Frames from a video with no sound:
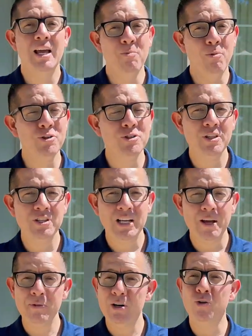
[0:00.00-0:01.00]
and most of the
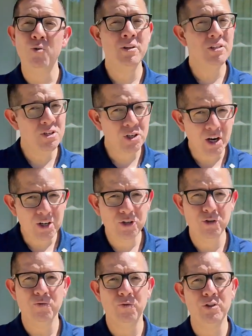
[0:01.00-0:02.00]
time they're going to charge
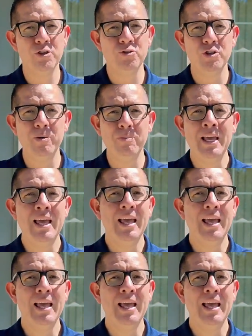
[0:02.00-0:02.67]
you for the trip